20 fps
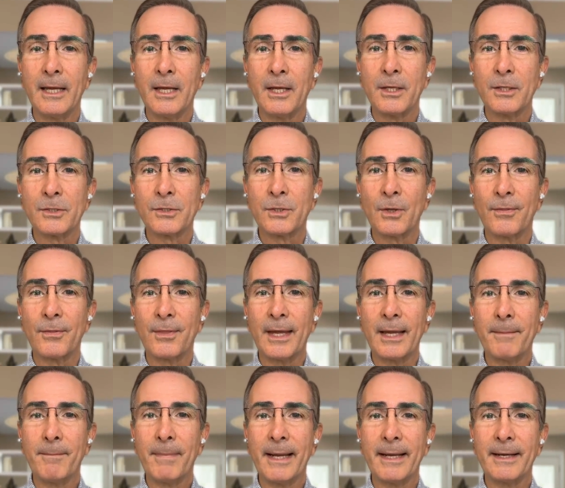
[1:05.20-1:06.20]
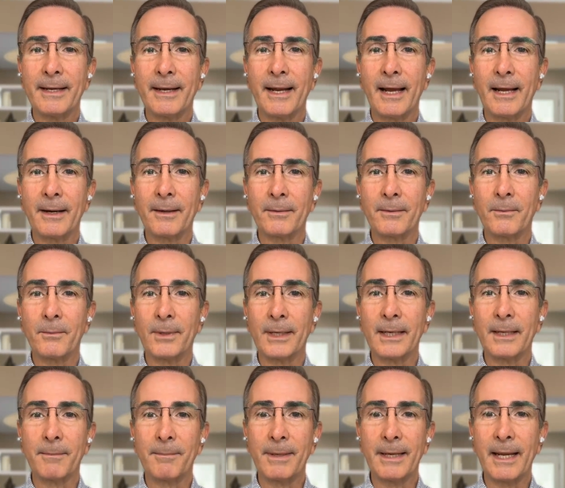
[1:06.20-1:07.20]
so they may not
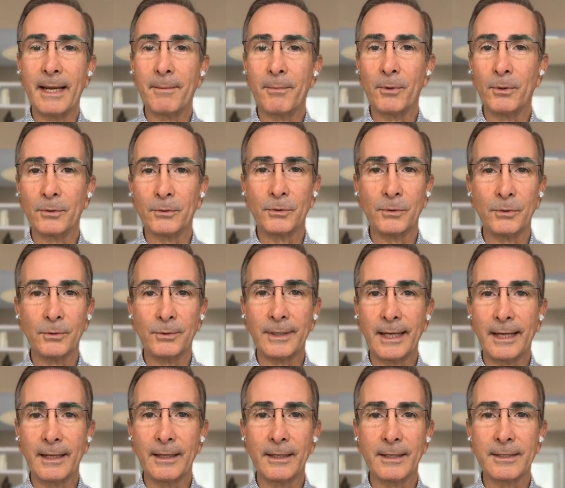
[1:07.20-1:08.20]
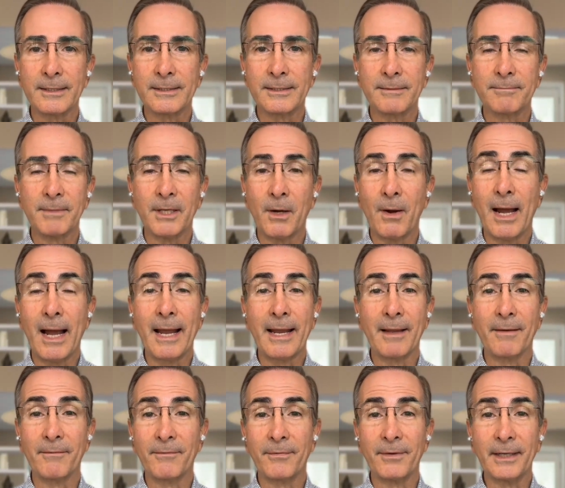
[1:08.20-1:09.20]
really be able to tell us, I
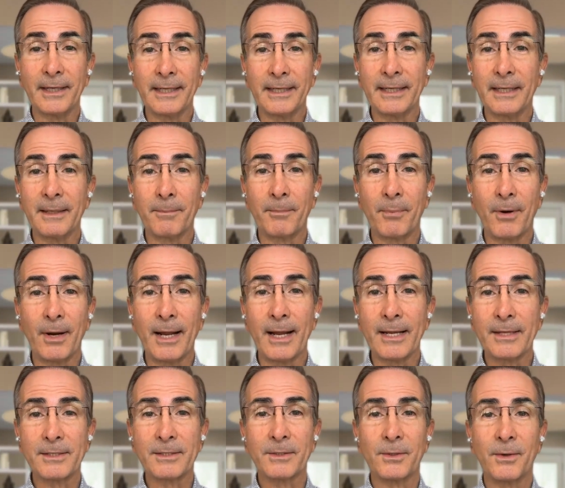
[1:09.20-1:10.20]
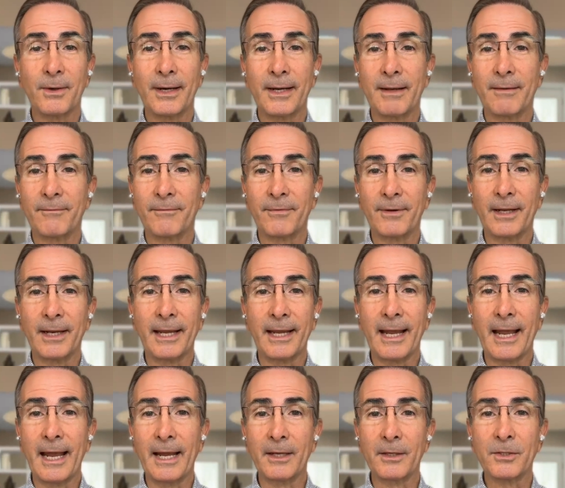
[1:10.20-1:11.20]
am feeling depressed or I am feeling
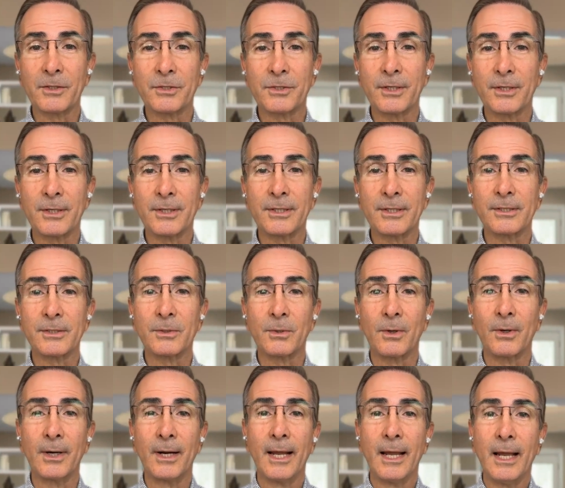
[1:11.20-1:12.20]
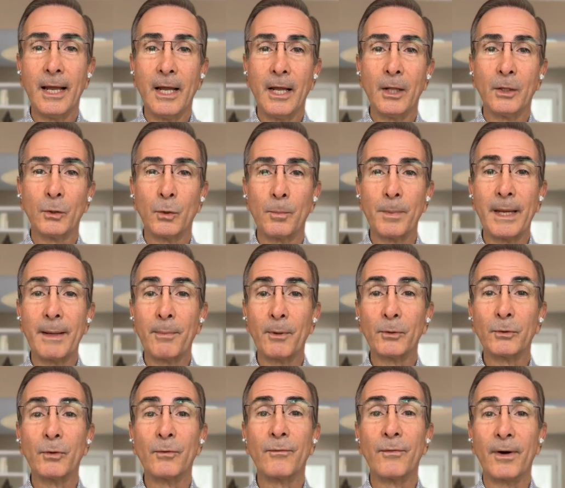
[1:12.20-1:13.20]
anxious, or to be able
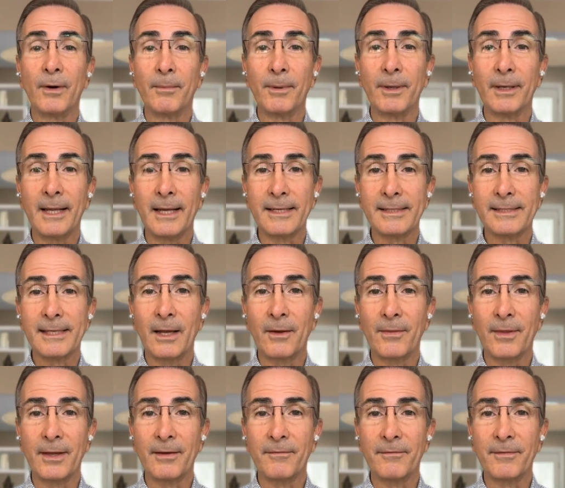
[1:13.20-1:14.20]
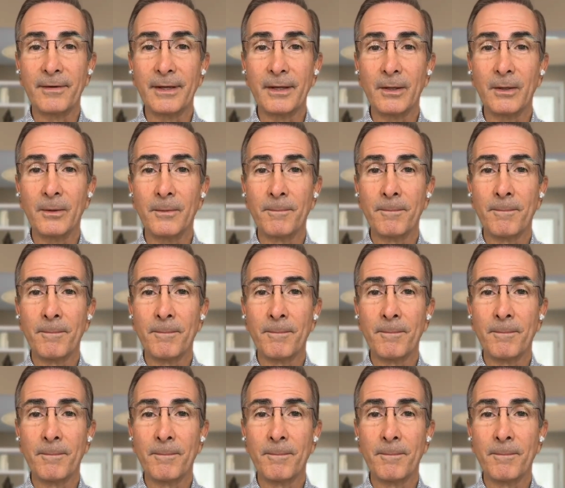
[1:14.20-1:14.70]
to verbalize how they feel.